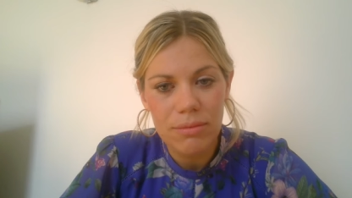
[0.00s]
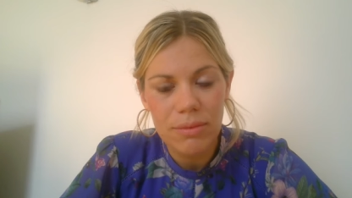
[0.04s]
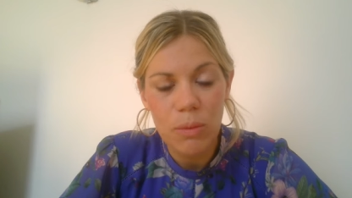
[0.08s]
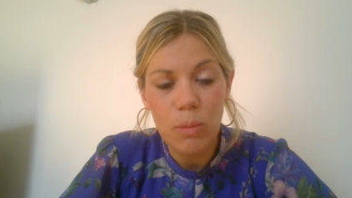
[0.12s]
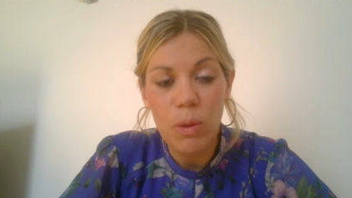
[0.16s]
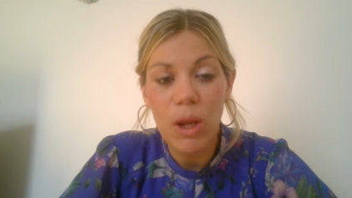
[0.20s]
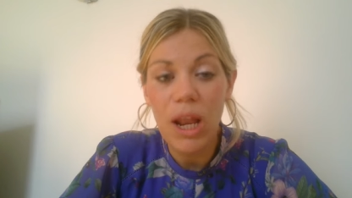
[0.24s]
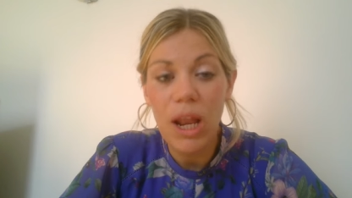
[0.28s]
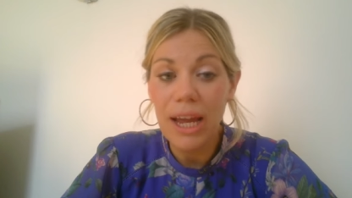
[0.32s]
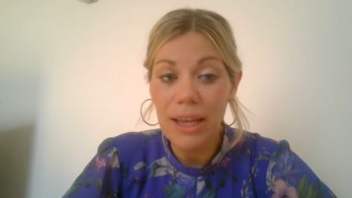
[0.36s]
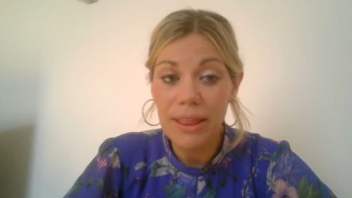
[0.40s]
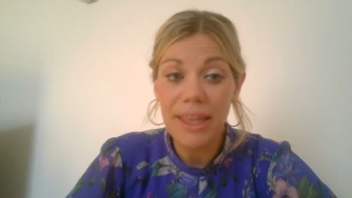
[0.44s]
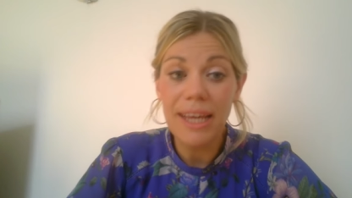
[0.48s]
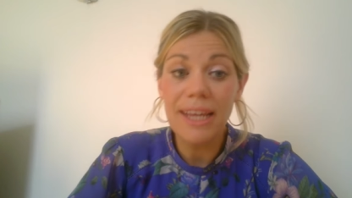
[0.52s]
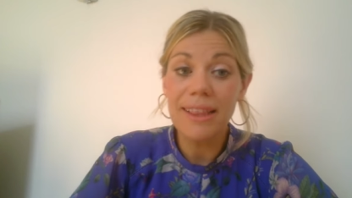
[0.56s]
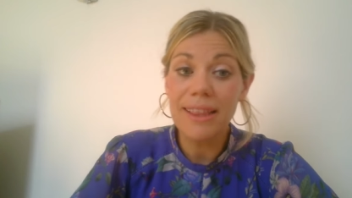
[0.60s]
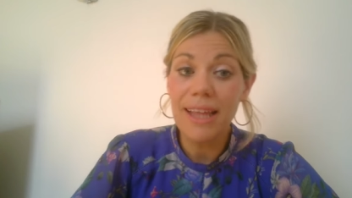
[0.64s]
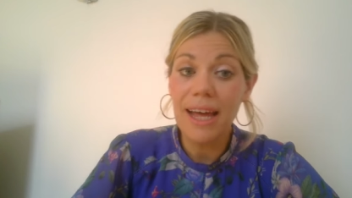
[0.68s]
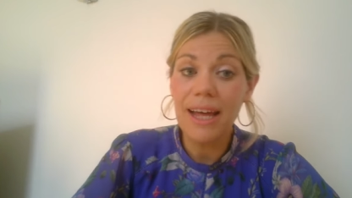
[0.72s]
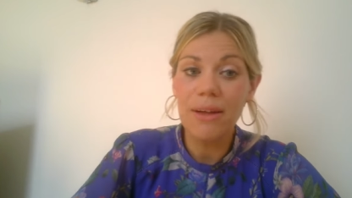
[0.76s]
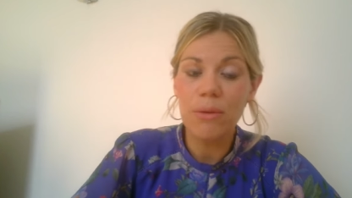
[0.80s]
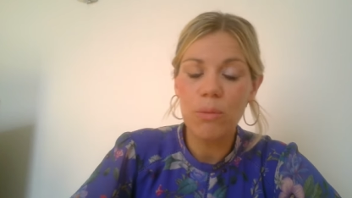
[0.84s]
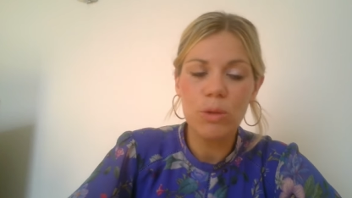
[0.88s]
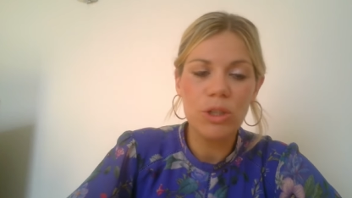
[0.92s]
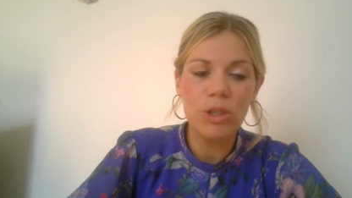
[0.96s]
Well, I
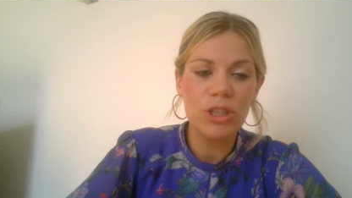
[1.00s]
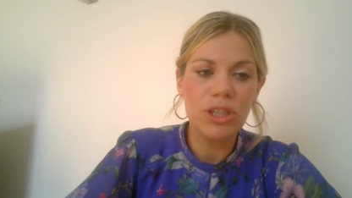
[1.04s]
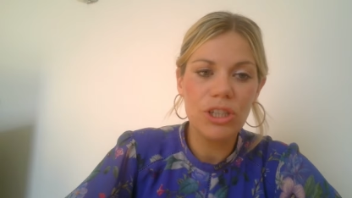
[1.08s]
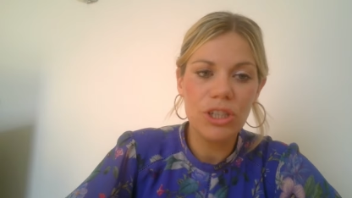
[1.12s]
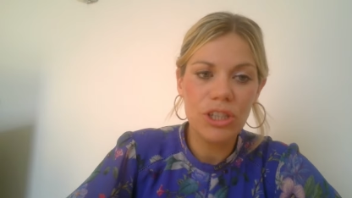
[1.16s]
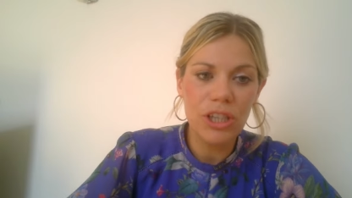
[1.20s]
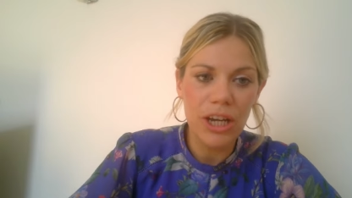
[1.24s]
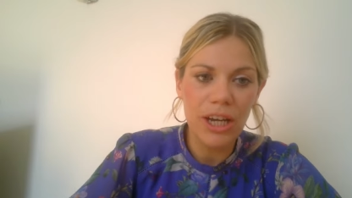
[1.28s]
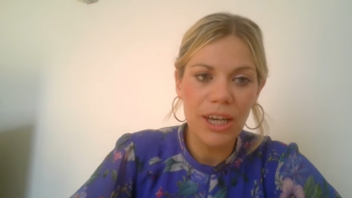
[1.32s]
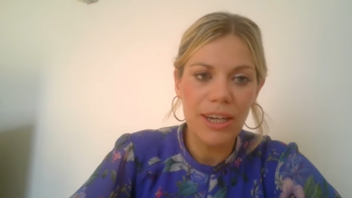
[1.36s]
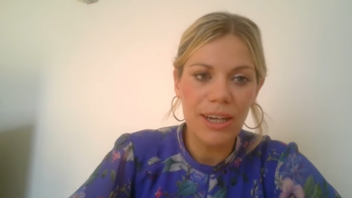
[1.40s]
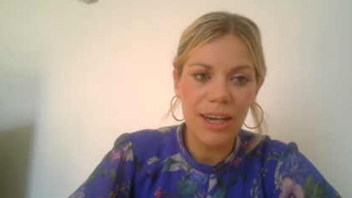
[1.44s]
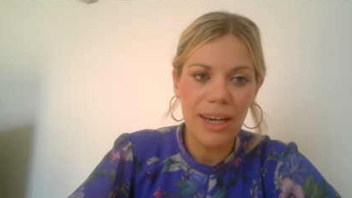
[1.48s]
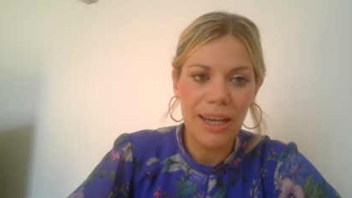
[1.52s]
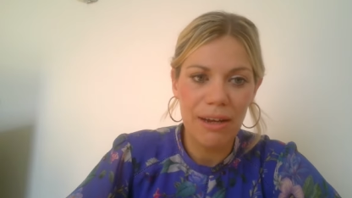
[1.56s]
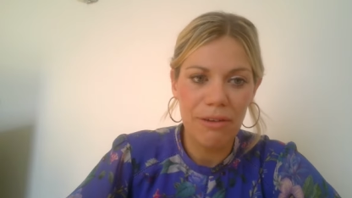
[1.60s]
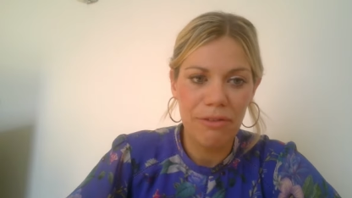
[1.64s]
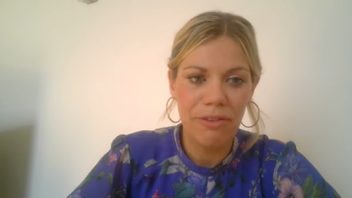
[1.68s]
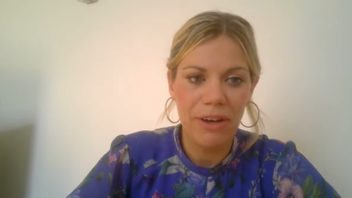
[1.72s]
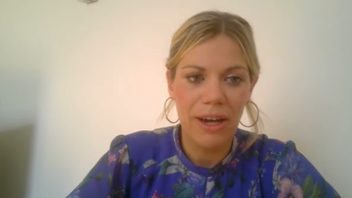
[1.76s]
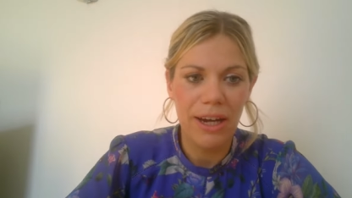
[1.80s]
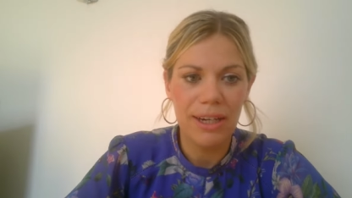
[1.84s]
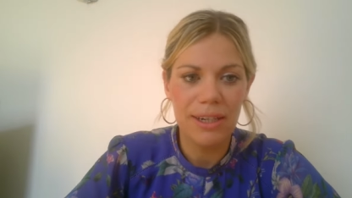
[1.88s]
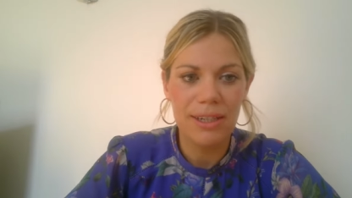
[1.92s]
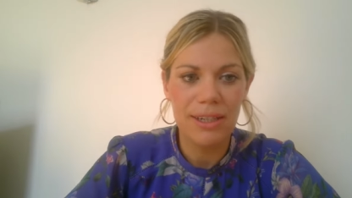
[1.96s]
think that was certainly
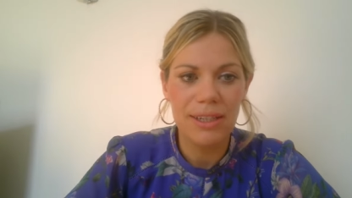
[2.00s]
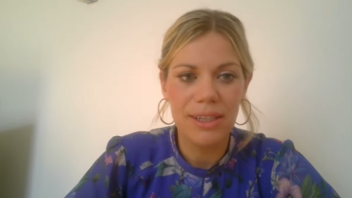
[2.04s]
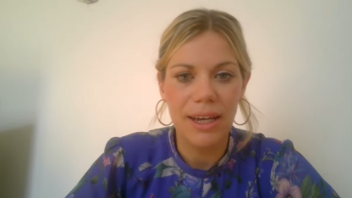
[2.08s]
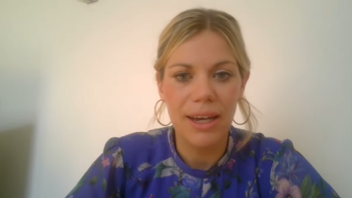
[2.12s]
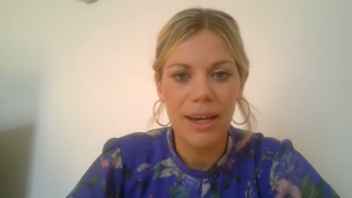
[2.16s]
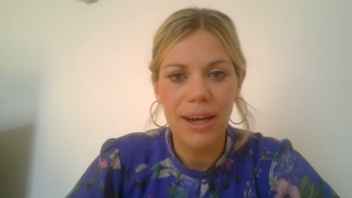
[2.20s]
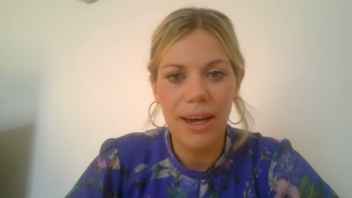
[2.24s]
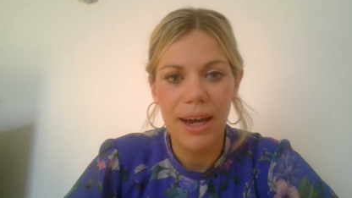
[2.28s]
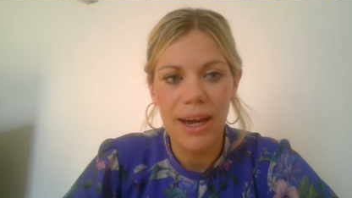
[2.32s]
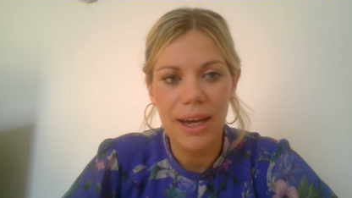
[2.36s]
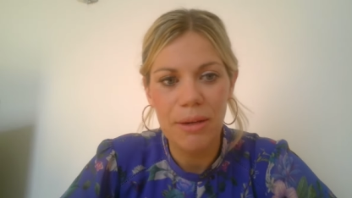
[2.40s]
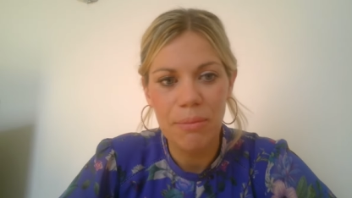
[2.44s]
a factor,